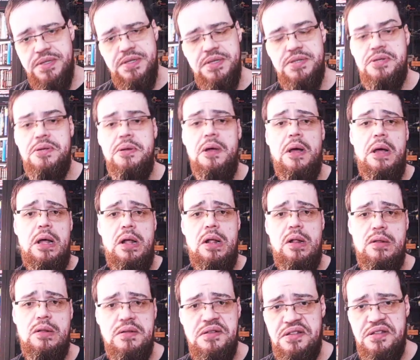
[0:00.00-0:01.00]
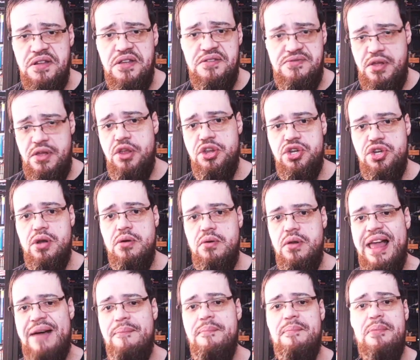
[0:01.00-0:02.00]
It's called the TV show
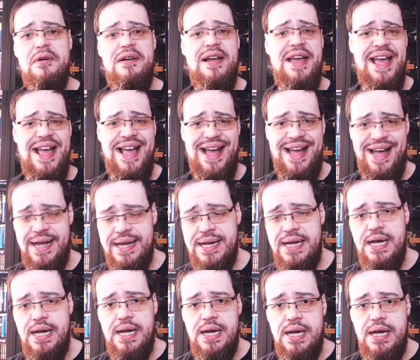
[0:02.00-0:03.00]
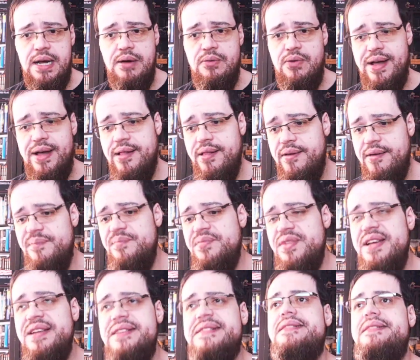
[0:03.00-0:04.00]
La Brea.
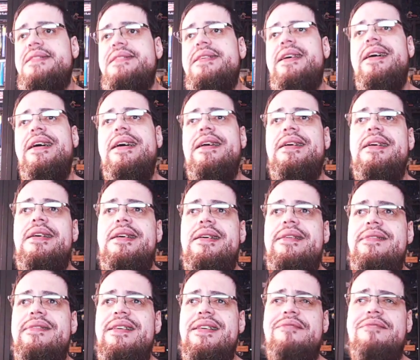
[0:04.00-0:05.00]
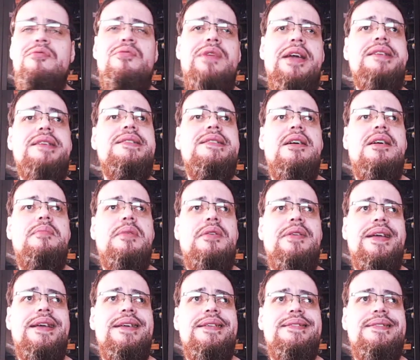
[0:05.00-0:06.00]
Well, it's a quick
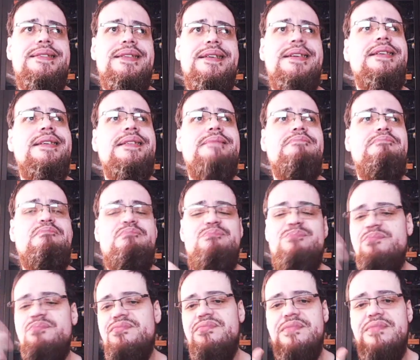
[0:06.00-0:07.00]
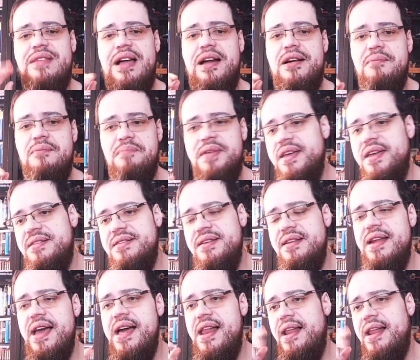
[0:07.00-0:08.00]
summary. It's a tar pit
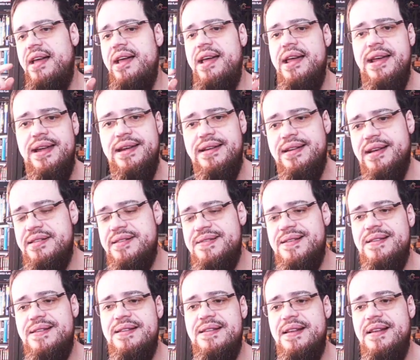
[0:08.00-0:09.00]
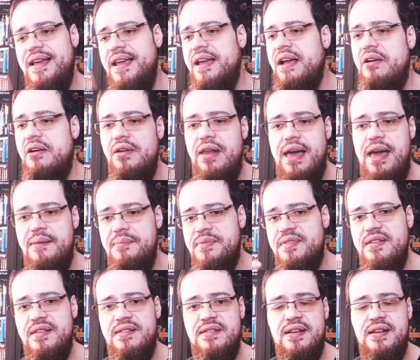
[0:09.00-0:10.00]
in LA that suddenly
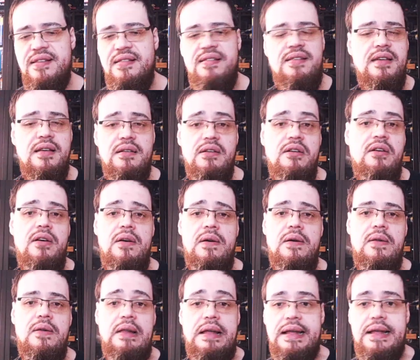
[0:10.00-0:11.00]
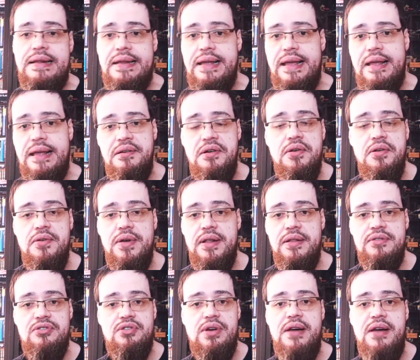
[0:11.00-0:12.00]
collapses in a sinkhole and they go
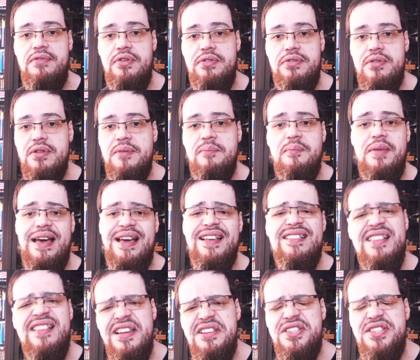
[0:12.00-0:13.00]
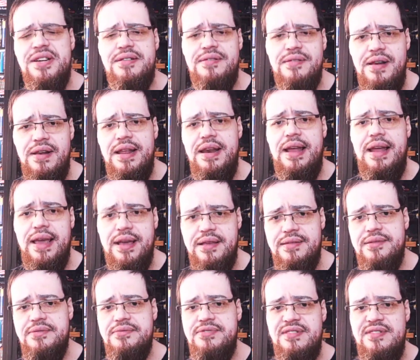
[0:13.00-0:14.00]
and travel to the past. I generally
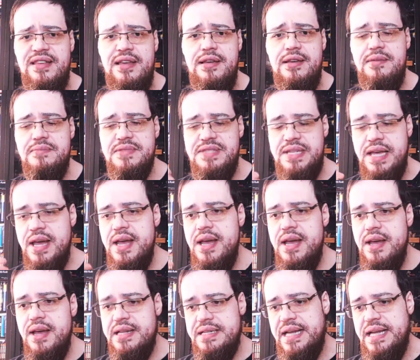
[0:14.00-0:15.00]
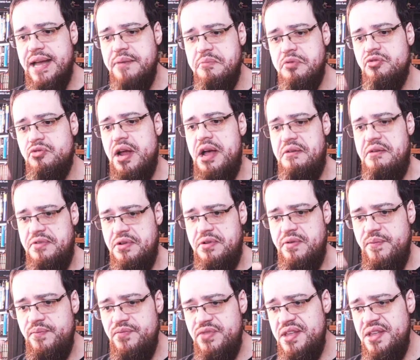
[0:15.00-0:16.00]
like those themes, time
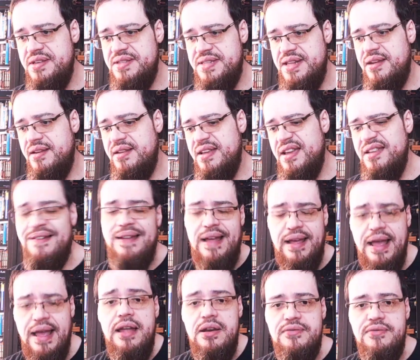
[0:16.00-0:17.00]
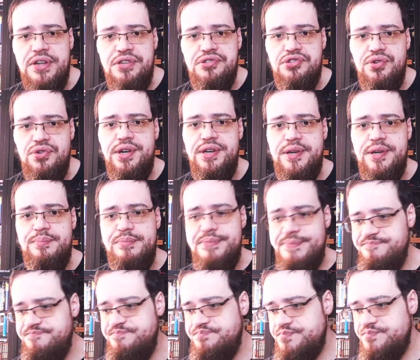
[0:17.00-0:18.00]
travel and things like that. I kind of enjoy
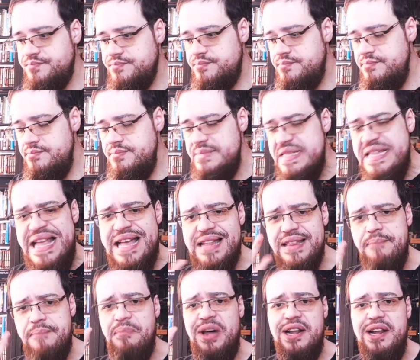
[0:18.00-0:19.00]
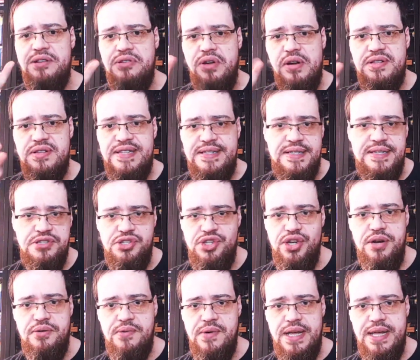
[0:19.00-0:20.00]
them and the paradoxes it
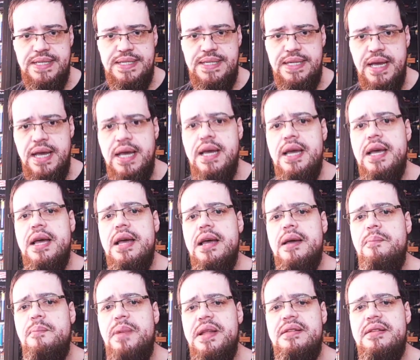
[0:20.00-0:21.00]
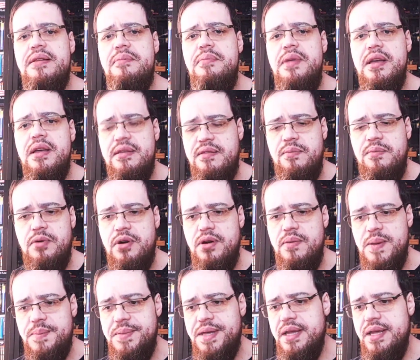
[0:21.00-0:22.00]
generates. But the biggest
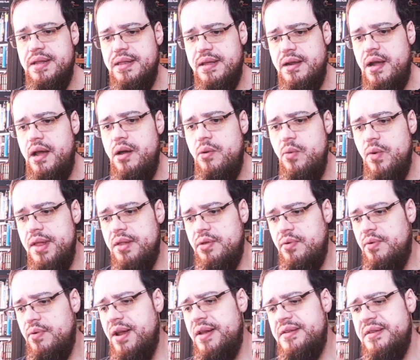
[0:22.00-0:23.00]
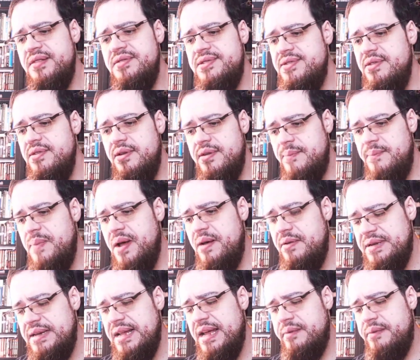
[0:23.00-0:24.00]
problem here that I want to rant, it's not
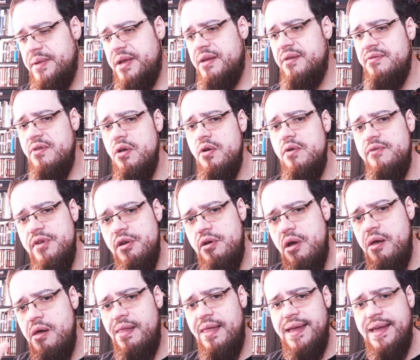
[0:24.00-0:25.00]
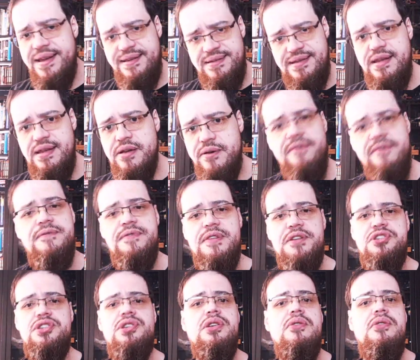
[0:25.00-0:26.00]
about that, because the overall idea of
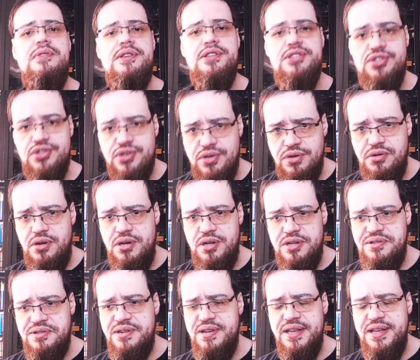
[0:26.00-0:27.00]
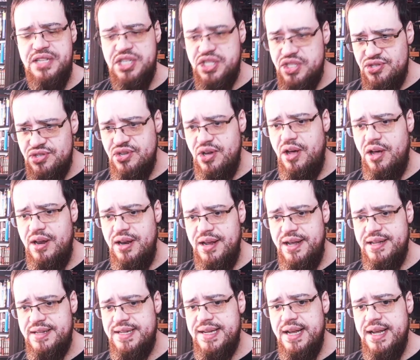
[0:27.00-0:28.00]
the show is good. It's
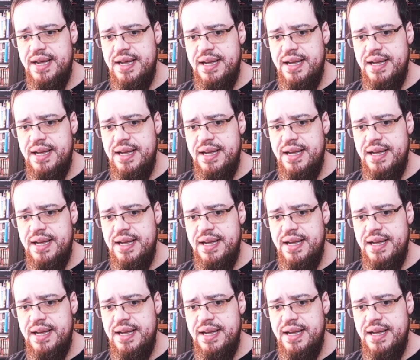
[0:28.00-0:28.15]
solid.